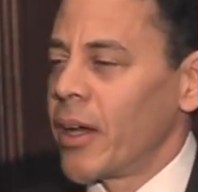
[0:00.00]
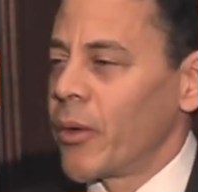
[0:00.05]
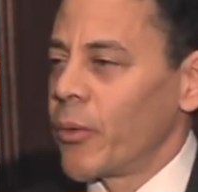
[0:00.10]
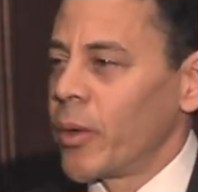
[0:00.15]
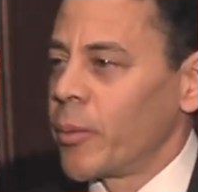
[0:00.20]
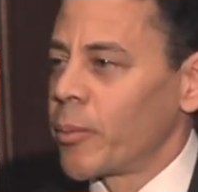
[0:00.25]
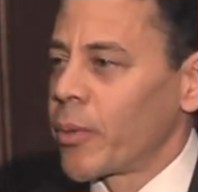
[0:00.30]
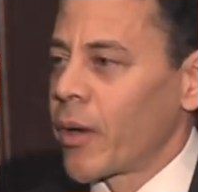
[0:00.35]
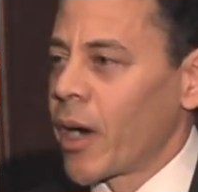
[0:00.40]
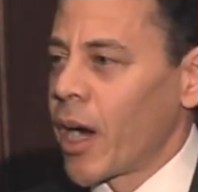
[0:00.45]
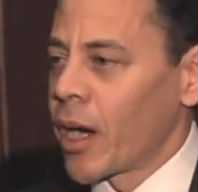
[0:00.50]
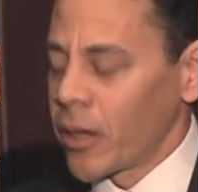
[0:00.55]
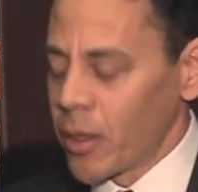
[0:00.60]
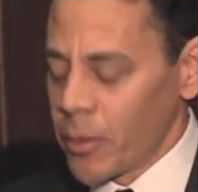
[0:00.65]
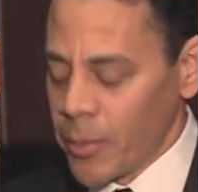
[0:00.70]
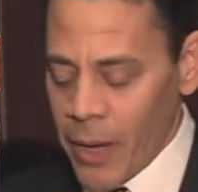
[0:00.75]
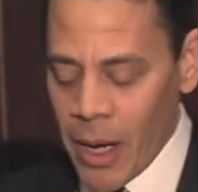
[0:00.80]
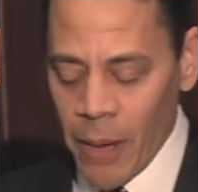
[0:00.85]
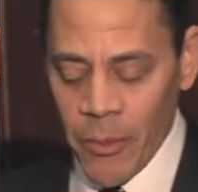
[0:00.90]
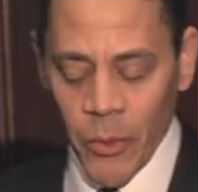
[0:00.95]
When Barack
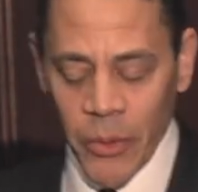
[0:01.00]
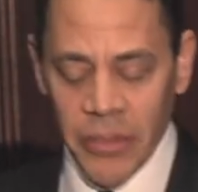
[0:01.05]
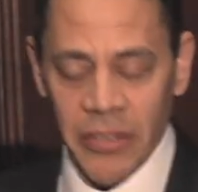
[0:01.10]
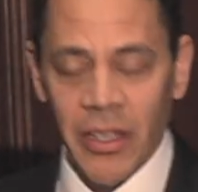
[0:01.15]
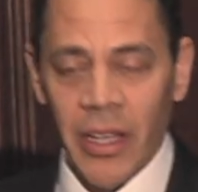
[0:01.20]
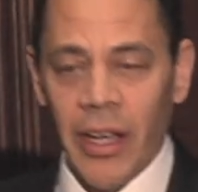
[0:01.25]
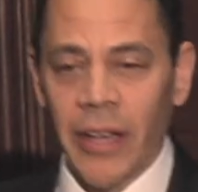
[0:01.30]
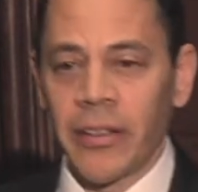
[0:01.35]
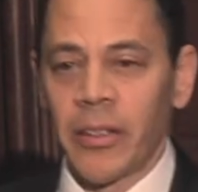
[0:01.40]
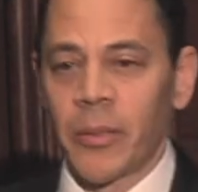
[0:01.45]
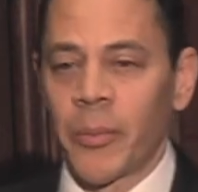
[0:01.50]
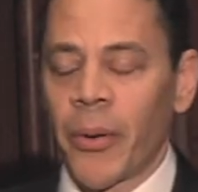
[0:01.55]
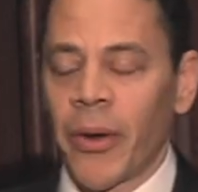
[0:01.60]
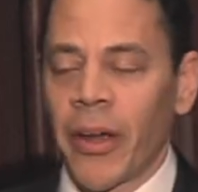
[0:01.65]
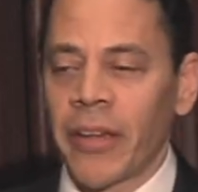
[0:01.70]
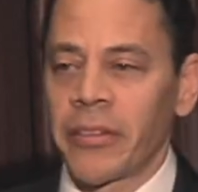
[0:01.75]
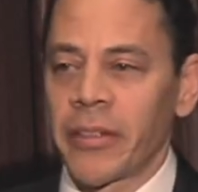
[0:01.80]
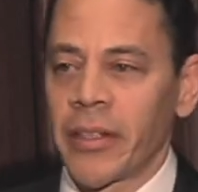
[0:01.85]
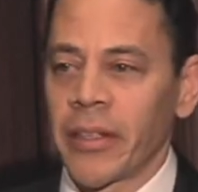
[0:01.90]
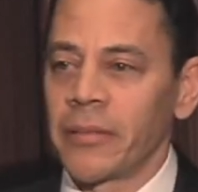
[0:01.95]
Obama was elected
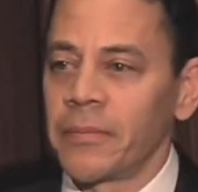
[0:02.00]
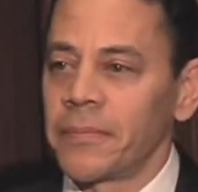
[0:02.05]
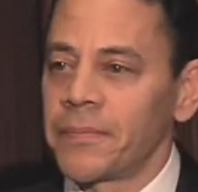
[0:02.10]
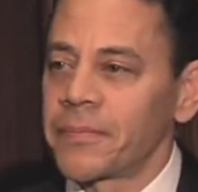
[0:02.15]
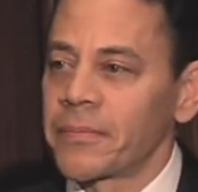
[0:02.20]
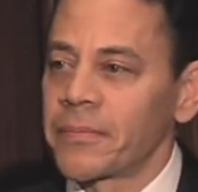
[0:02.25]
president,